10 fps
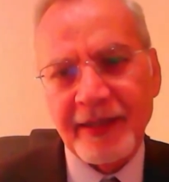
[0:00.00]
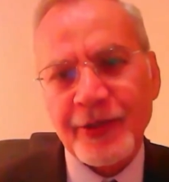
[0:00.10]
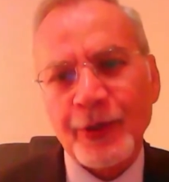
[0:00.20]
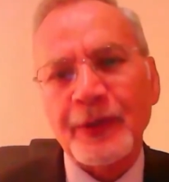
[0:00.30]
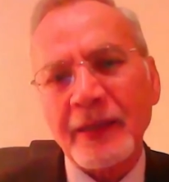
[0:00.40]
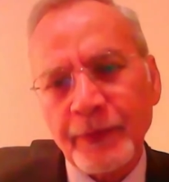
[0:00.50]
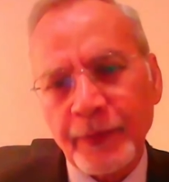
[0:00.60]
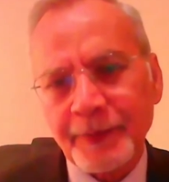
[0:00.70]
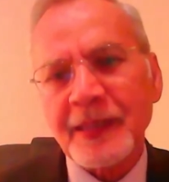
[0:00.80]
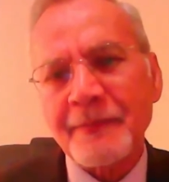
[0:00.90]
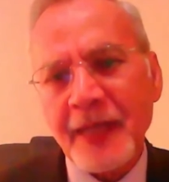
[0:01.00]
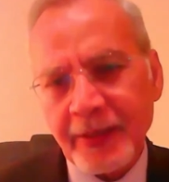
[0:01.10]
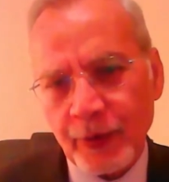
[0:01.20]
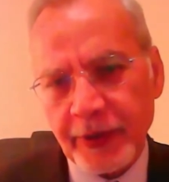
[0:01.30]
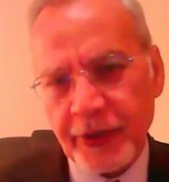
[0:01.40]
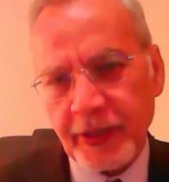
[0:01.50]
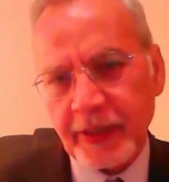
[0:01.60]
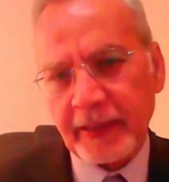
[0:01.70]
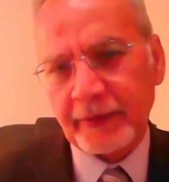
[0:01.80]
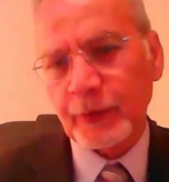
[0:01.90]
So that would be the main
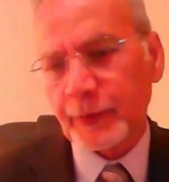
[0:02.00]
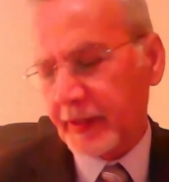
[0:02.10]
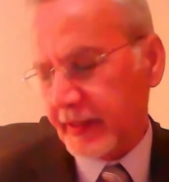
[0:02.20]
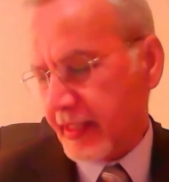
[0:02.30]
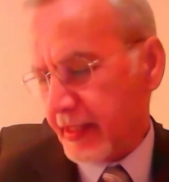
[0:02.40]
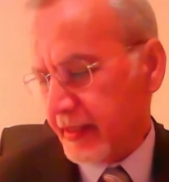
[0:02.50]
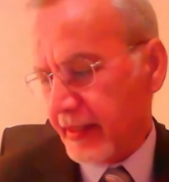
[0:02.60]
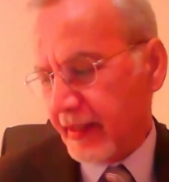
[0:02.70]
question that would be there.